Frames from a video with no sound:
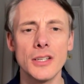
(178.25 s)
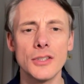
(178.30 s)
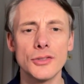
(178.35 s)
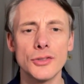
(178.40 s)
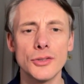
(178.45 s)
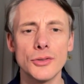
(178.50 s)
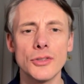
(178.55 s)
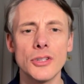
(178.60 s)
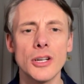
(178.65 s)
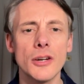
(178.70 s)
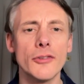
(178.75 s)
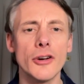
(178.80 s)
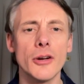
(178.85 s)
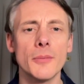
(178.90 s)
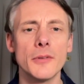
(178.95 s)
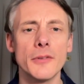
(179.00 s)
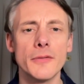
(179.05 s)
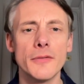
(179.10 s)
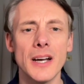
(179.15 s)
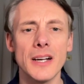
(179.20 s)
to cover
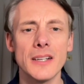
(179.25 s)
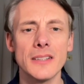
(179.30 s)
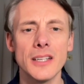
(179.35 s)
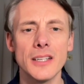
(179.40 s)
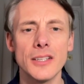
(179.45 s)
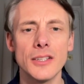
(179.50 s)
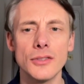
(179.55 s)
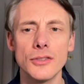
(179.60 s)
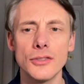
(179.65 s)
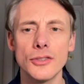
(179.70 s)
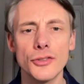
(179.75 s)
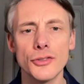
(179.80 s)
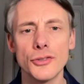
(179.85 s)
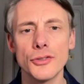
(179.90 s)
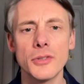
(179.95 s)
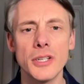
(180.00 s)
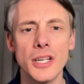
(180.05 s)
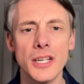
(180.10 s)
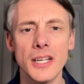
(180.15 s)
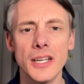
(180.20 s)
up the fact that you're not
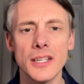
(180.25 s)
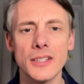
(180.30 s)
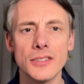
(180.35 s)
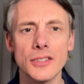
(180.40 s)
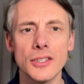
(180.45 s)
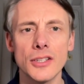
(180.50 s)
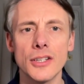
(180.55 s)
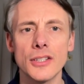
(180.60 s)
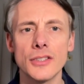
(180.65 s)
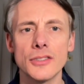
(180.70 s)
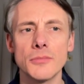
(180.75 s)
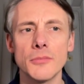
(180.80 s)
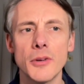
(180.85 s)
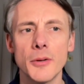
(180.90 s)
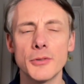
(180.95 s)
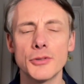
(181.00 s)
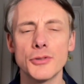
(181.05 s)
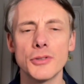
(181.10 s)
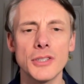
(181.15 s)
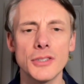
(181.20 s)
doing any exercise, you might
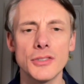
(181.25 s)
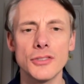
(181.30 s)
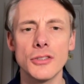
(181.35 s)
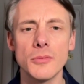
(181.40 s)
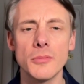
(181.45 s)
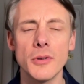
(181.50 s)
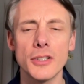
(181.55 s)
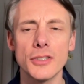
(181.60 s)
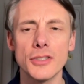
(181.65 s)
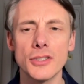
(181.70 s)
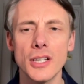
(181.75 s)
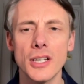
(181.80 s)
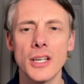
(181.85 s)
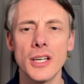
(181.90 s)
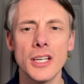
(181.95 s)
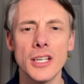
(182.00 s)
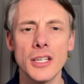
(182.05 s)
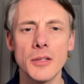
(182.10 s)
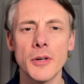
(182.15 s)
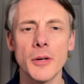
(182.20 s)
be drinking too much,
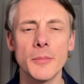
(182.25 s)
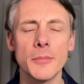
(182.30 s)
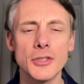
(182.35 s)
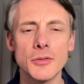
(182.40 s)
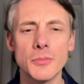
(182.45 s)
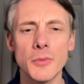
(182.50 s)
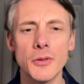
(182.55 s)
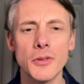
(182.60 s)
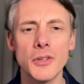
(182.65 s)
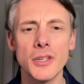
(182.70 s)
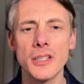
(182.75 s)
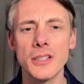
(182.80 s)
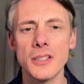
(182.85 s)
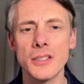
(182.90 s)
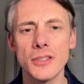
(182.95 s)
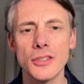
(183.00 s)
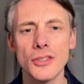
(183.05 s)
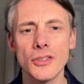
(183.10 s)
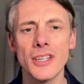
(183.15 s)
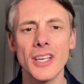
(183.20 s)
you might be smoking,
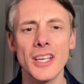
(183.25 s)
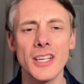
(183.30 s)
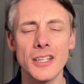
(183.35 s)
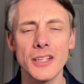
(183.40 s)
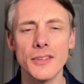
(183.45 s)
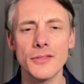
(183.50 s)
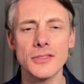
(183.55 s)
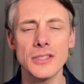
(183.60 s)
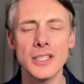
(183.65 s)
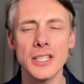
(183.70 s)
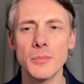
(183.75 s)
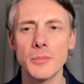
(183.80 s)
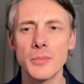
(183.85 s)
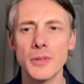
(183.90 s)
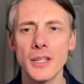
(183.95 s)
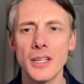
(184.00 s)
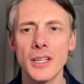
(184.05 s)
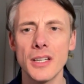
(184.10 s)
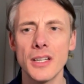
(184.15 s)
you're not getting enough sleep,